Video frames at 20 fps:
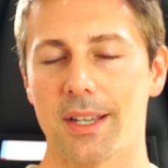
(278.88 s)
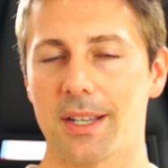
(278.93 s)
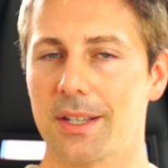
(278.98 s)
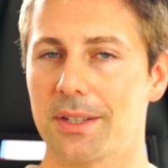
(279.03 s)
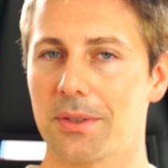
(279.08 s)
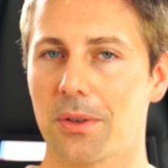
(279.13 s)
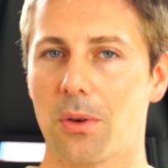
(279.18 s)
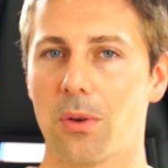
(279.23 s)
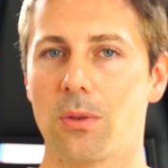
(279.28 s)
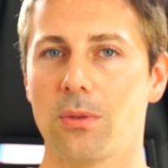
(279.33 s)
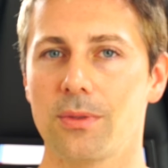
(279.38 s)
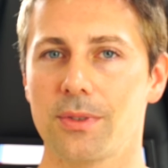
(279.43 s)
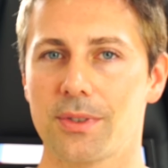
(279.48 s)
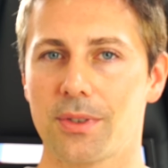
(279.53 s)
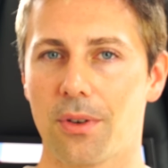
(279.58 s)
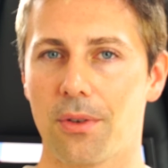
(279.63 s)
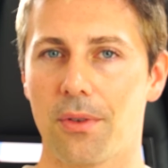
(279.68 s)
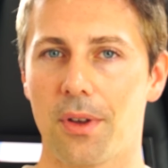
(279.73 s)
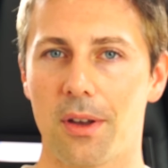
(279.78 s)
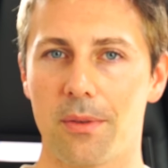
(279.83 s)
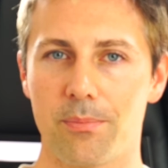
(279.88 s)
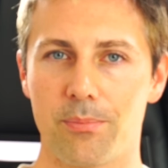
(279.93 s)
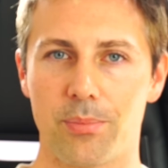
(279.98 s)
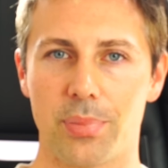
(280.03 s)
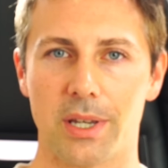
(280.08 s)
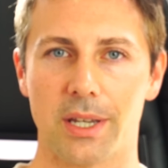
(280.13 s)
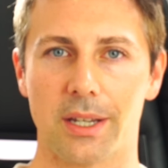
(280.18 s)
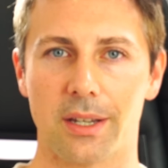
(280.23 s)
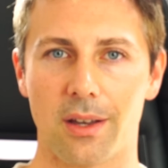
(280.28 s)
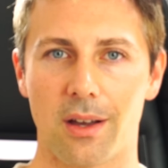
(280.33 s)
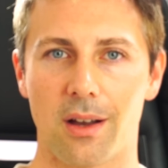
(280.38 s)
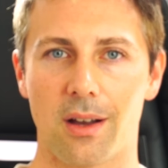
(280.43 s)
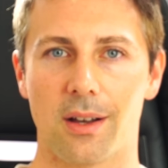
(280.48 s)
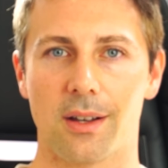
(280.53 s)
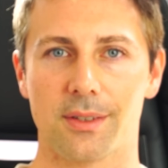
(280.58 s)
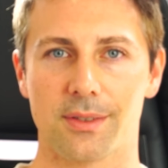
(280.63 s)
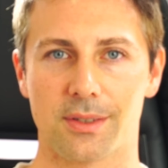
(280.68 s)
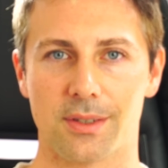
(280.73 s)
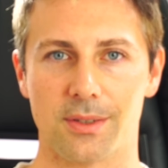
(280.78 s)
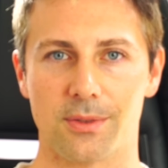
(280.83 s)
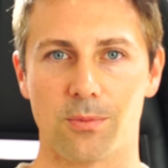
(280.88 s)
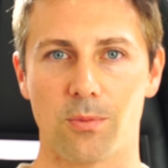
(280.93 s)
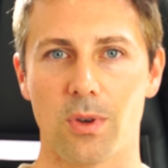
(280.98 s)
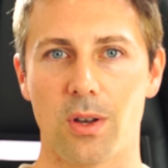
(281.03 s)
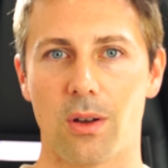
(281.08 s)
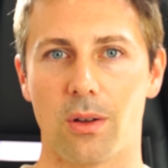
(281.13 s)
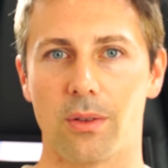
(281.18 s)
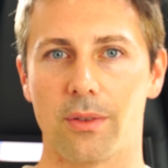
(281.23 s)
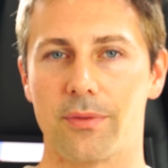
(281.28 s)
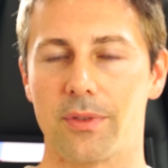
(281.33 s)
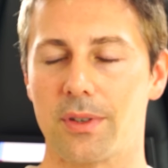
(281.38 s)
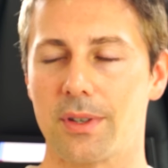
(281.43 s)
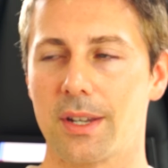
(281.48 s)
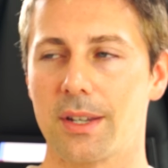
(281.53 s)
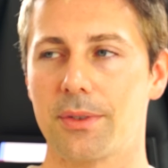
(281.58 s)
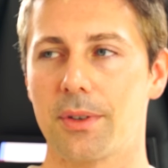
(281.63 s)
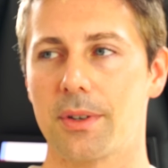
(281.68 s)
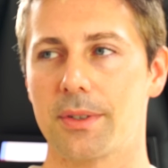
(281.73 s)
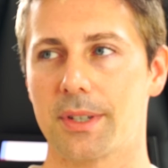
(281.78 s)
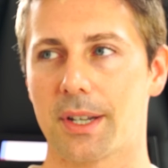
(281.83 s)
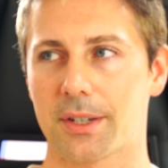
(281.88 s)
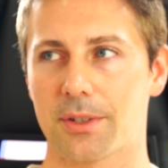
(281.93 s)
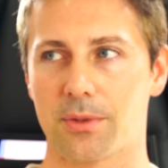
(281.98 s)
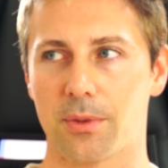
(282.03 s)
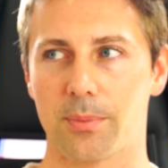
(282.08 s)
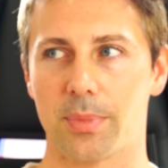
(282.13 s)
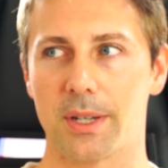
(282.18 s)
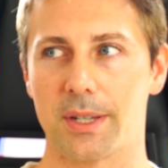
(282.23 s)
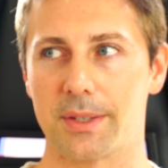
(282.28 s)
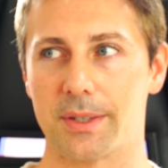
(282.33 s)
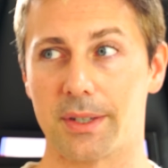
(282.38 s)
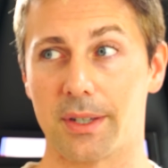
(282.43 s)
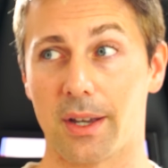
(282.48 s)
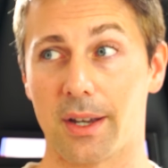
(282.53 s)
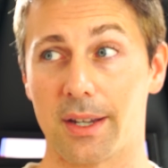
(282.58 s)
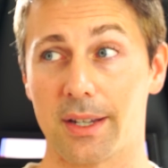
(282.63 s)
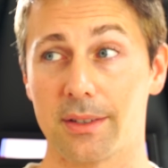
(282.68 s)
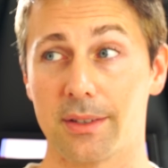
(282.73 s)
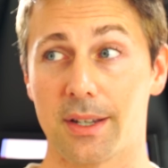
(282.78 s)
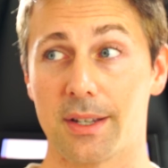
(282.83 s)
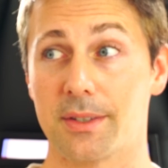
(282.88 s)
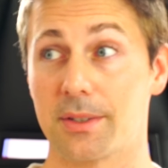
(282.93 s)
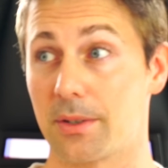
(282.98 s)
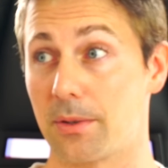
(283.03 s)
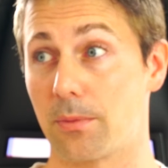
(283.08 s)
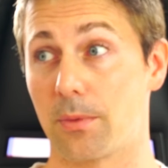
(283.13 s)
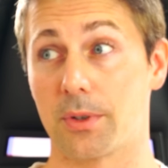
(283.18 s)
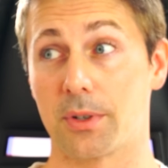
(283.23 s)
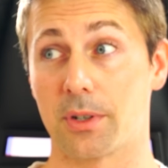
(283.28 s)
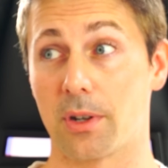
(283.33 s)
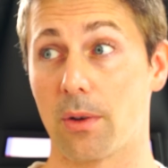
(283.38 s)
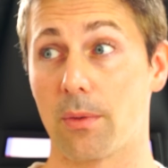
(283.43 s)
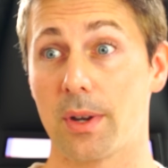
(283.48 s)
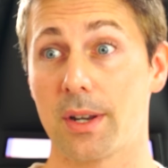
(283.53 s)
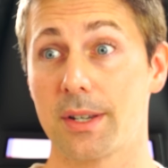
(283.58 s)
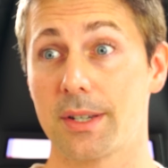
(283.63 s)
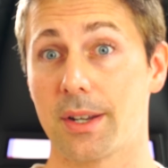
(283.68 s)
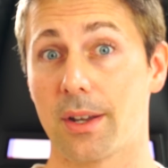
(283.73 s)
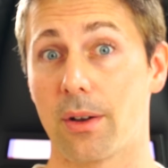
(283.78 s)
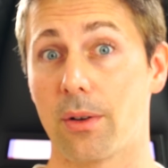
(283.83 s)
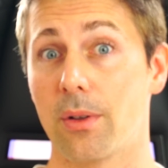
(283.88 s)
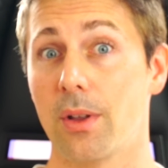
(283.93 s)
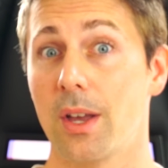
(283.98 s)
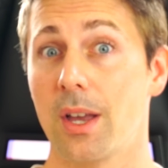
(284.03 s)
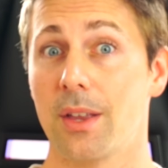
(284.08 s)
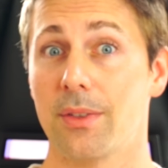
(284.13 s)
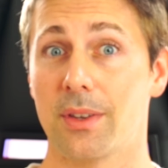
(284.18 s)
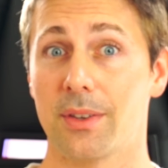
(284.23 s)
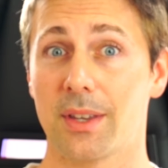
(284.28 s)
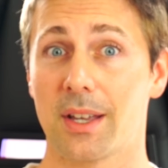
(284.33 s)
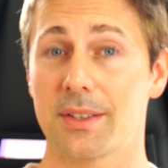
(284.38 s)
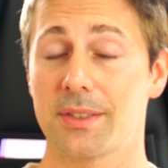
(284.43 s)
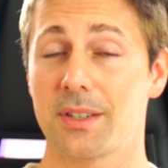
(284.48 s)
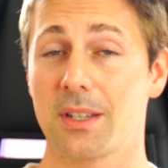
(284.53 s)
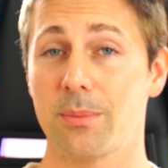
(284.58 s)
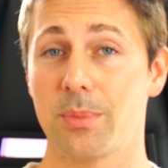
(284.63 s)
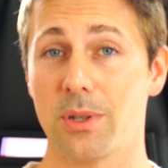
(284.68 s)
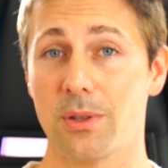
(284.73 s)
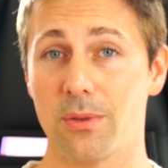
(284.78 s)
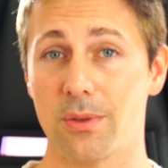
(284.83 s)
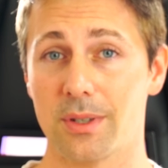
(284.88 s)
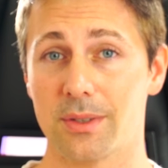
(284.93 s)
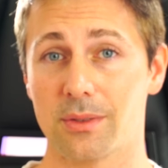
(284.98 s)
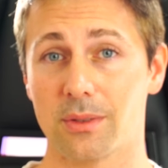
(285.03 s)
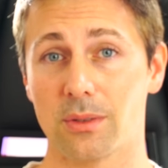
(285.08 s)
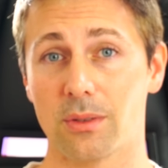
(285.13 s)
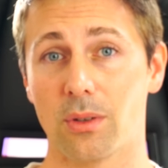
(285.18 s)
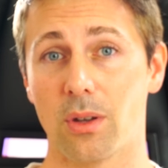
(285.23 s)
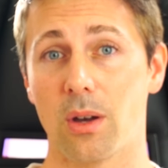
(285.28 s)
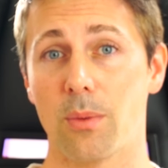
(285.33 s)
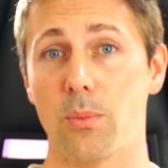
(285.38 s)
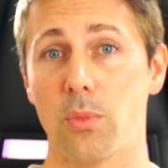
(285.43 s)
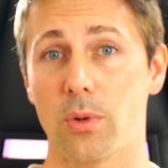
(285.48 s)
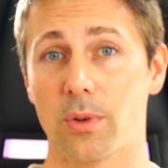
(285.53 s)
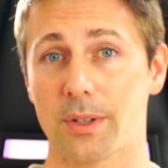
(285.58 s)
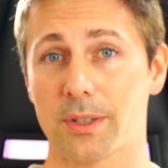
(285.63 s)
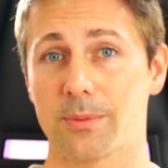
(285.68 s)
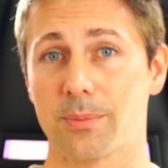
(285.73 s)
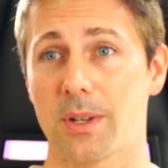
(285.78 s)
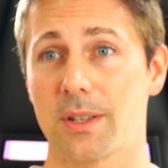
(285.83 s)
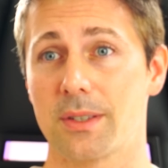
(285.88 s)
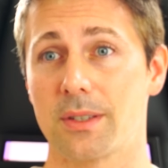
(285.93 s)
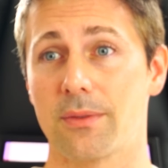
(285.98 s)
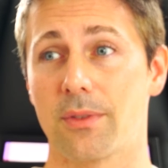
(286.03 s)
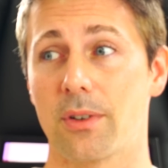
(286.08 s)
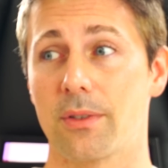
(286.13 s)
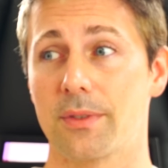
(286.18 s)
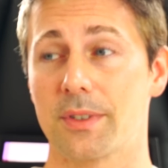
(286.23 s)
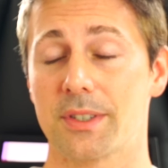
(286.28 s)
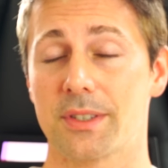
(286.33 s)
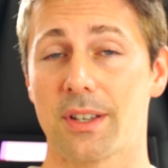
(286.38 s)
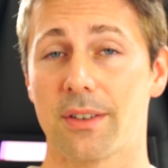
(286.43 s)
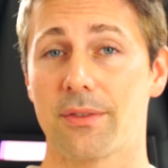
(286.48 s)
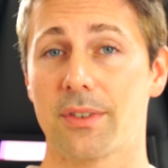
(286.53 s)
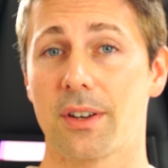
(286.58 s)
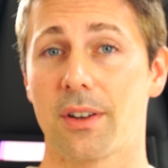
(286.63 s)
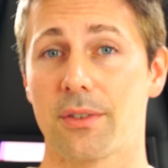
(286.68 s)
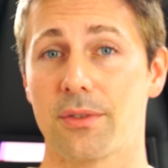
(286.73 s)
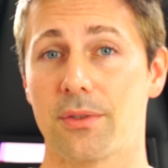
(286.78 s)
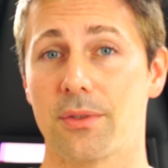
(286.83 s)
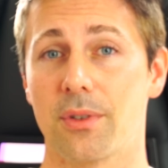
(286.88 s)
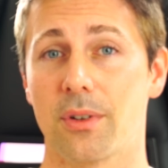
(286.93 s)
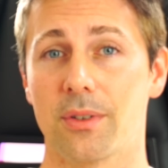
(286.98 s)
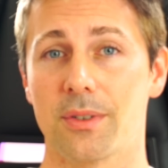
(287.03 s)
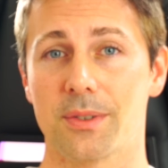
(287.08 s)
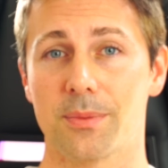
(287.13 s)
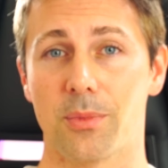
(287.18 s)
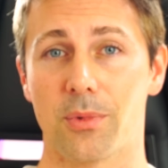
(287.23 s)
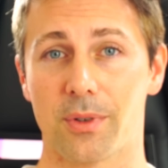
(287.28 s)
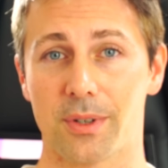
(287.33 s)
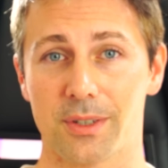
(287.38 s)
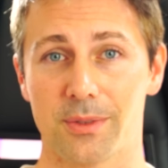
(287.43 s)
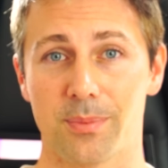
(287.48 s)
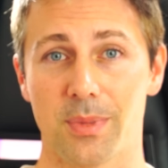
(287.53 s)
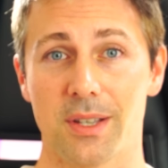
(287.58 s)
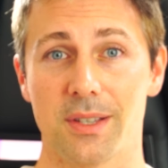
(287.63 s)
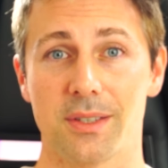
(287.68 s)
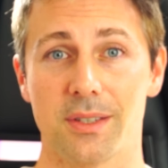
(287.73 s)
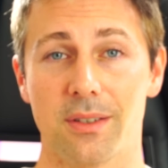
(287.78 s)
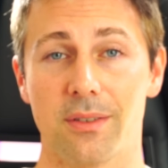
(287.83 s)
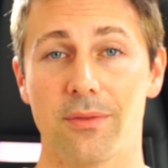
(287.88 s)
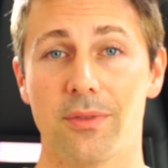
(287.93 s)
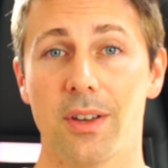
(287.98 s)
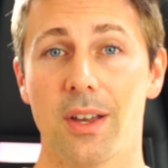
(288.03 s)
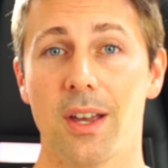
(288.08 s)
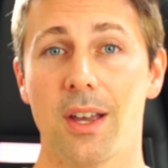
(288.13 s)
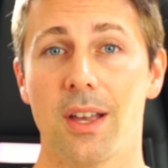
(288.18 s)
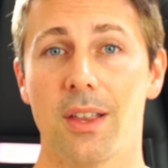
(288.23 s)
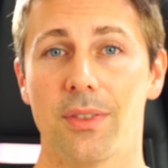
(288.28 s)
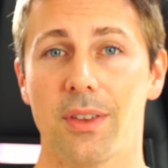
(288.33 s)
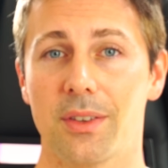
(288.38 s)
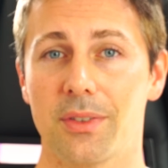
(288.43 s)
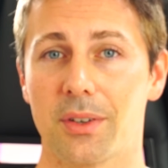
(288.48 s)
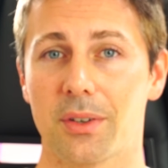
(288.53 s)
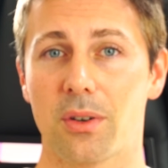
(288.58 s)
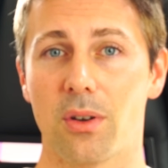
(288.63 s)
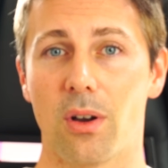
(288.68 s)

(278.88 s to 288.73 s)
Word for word: is also a big ask as well. If you need those extra PCIe lanes and you want to go Intel, then that CPU is a lot more expensive, over $700 more expensive than the